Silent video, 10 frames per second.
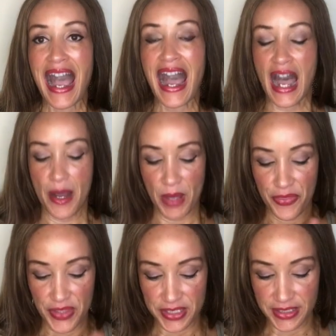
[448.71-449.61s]
Um,
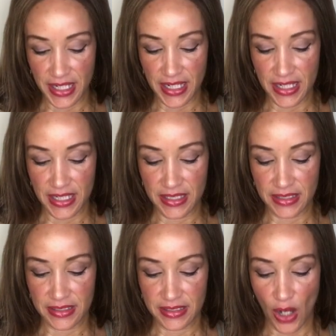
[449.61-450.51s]
this
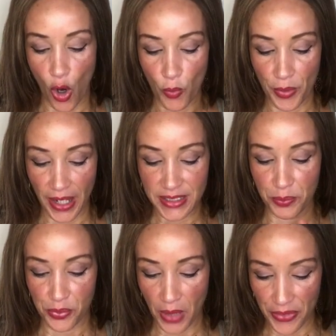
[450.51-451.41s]
is Obrecht's
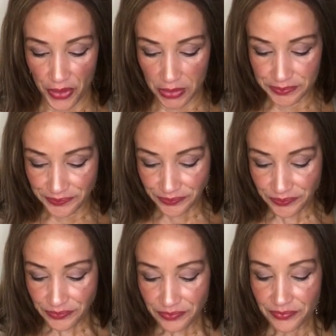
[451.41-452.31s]
brother.
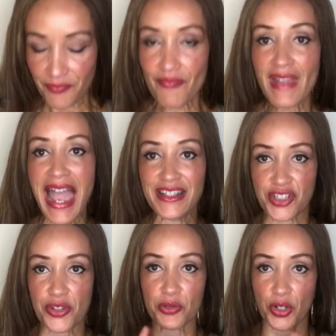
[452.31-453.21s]
And so
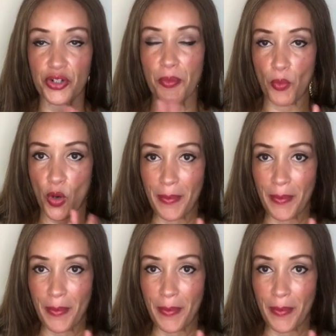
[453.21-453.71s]
you'll learn more